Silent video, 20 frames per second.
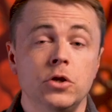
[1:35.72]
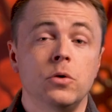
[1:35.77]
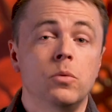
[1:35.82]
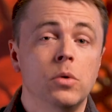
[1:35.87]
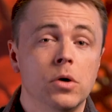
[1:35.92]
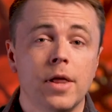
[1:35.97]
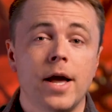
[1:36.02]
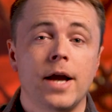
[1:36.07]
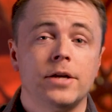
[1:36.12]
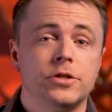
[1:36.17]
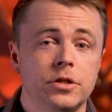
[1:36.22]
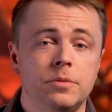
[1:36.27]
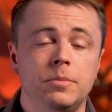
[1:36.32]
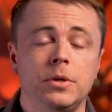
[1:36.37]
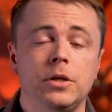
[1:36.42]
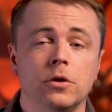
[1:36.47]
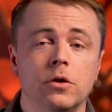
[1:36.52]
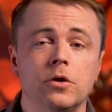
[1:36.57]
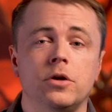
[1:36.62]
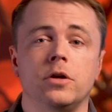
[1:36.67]
So you will actually
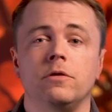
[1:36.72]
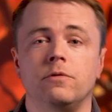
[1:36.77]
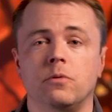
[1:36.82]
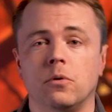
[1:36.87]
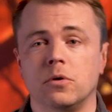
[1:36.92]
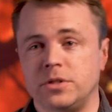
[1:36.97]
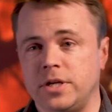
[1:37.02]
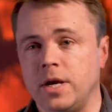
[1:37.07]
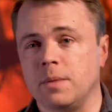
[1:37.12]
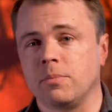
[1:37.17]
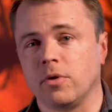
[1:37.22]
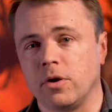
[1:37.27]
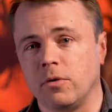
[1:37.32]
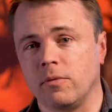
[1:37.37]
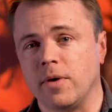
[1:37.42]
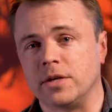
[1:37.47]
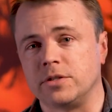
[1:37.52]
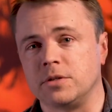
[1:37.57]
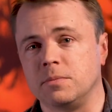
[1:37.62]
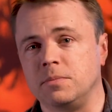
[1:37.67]
be looking for
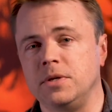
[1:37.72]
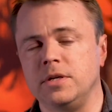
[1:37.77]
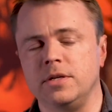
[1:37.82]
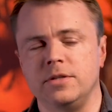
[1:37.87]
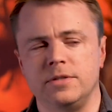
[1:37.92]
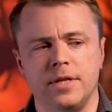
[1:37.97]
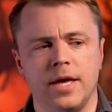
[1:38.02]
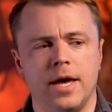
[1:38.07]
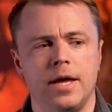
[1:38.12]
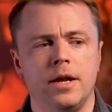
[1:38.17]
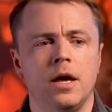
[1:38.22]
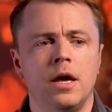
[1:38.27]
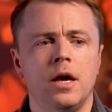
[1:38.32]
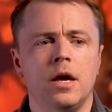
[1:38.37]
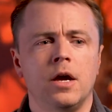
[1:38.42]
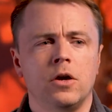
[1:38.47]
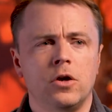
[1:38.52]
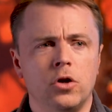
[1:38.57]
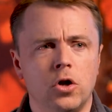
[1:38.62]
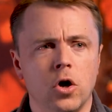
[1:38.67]
tempering recipes that
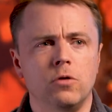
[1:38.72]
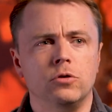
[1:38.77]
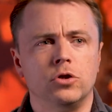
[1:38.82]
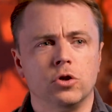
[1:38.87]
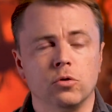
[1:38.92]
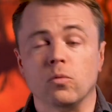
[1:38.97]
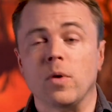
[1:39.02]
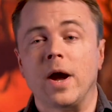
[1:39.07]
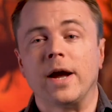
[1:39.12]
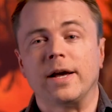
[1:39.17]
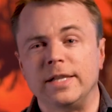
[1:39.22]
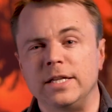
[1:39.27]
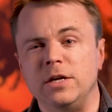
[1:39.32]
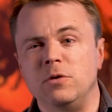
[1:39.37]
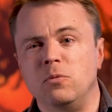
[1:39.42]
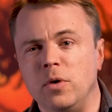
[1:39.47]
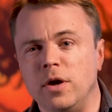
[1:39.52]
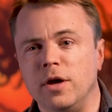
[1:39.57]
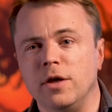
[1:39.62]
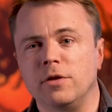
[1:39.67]
go directly
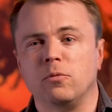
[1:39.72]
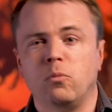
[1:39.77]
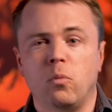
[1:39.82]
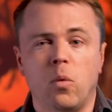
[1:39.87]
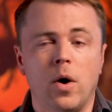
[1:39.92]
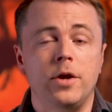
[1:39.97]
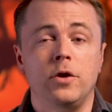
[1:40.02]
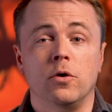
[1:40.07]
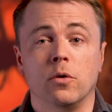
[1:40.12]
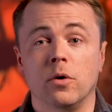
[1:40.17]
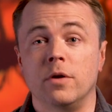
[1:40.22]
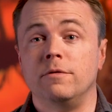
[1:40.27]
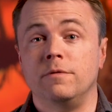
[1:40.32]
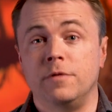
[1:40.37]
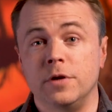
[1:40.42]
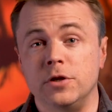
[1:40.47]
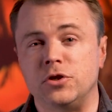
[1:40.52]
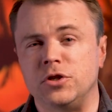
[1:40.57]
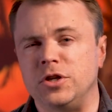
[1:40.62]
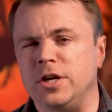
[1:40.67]
with what you're
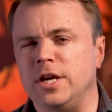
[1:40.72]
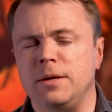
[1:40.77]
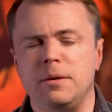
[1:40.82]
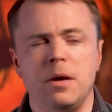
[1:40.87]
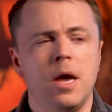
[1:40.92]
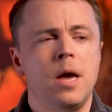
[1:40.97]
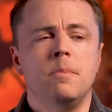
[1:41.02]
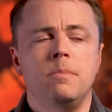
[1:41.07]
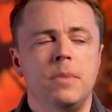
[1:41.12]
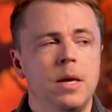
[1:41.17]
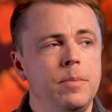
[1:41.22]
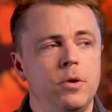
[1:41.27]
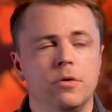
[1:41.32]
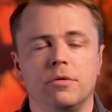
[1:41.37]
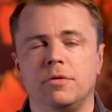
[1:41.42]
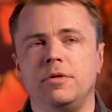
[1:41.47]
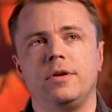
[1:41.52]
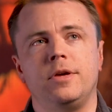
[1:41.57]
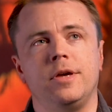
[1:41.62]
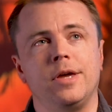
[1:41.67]
envisioning. Maybe
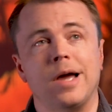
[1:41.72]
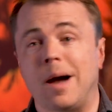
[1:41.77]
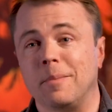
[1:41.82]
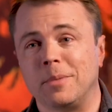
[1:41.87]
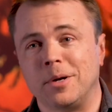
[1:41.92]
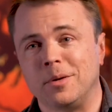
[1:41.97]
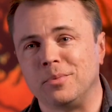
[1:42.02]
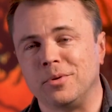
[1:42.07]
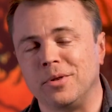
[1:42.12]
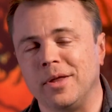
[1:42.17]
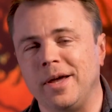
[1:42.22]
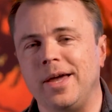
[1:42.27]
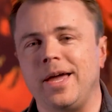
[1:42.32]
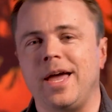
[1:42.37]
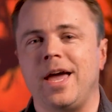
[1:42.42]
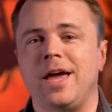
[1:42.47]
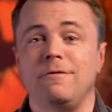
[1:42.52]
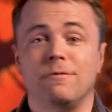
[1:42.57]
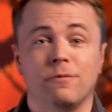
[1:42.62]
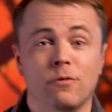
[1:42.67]
you're thinking, I'm gonna play
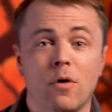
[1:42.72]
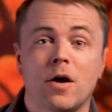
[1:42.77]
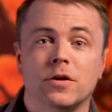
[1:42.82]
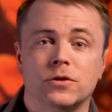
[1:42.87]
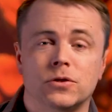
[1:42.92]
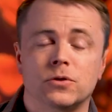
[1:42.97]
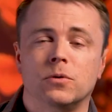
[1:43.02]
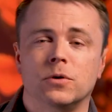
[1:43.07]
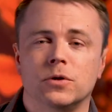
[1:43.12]
a Frost